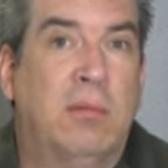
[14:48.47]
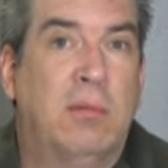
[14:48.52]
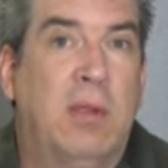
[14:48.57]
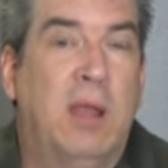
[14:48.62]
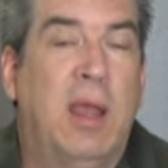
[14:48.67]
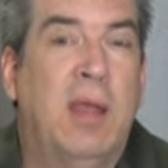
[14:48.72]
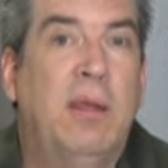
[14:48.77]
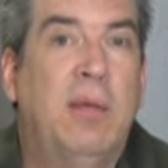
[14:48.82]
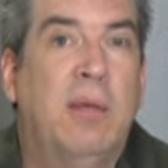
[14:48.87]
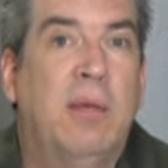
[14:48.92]

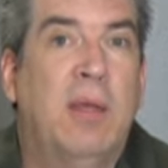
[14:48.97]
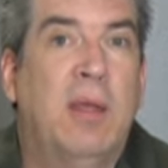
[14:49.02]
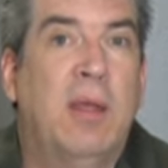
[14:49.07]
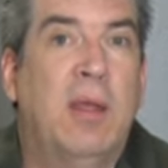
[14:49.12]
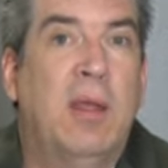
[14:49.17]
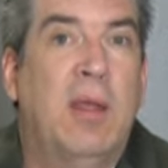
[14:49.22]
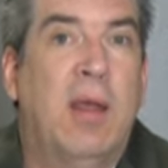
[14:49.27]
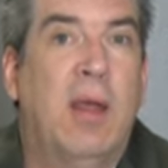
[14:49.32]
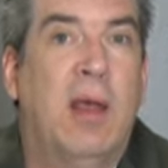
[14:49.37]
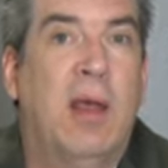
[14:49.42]
Okay,
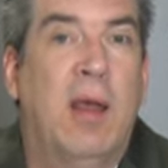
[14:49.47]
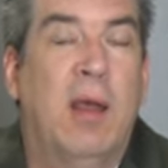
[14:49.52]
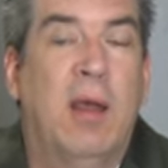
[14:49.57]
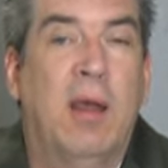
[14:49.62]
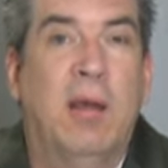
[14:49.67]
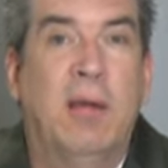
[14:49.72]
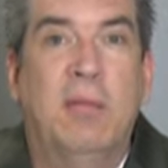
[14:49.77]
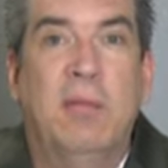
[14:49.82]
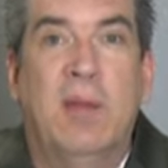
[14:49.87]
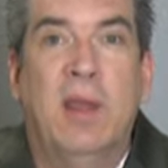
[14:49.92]

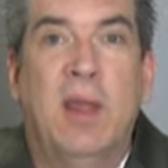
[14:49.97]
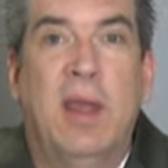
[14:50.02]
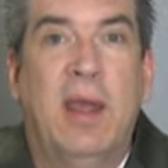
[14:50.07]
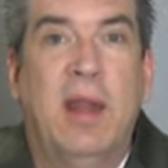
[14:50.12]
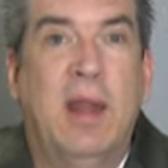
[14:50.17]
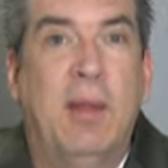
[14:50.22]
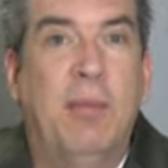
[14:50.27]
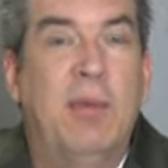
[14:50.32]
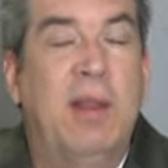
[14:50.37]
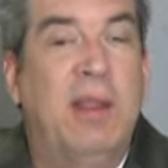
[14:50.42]

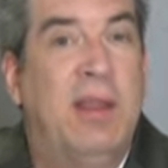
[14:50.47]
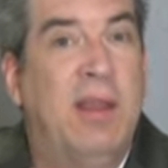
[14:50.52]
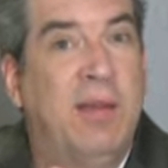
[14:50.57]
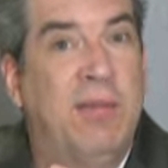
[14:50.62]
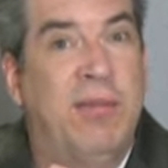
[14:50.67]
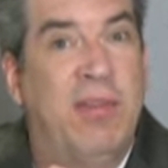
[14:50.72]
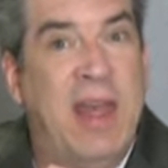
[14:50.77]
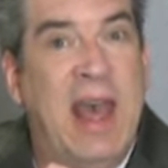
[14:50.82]
And I'm going to give